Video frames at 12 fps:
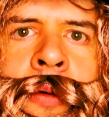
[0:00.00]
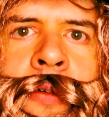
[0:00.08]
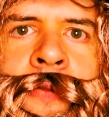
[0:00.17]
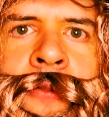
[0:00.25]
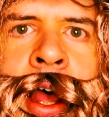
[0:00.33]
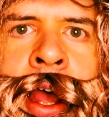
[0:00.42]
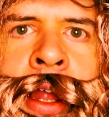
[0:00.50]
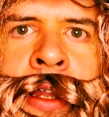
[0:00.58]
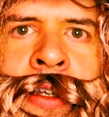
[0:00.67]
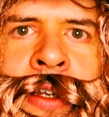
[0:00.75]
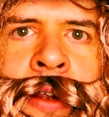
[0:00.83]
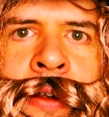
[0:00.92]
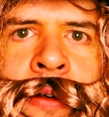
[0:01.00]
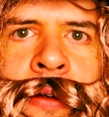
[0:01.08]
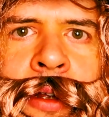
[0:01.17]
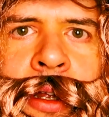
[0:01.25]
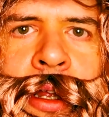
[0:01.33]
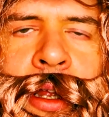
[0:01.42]
would find you.
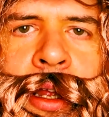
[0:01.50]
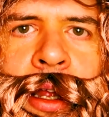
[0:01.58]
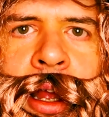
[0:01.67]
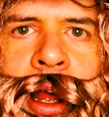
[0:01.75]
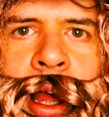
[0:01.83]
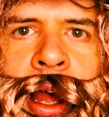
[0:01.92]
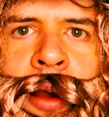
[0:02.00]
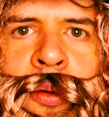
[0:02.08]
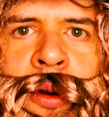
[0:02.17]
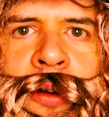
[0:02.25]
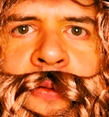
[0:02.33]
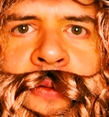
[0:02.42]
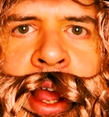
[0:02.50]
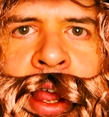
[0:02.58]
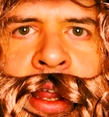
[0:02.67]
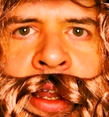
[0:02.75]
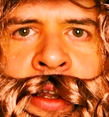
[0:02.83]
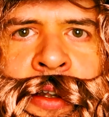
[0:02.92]
I would
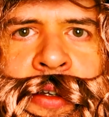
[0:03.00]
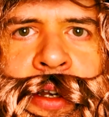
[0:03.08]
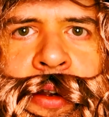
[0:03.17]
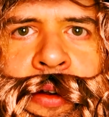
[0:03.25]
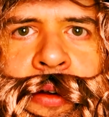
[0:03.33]
find you."